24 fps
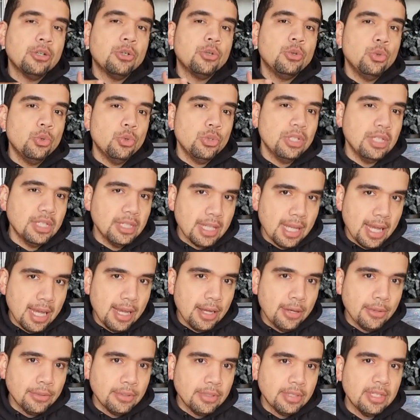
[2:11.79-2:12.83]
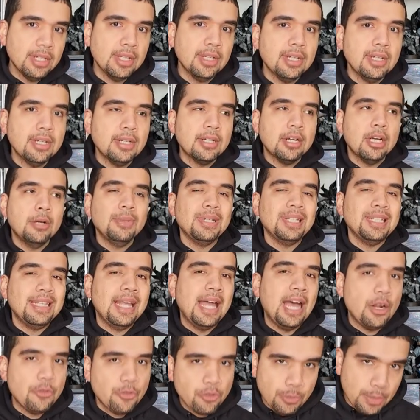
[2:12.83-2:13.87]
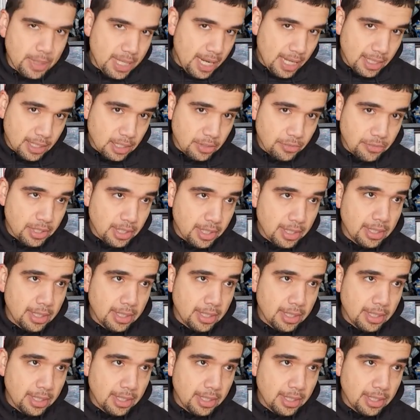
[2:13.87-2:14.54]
cooling down, coming down from an activity.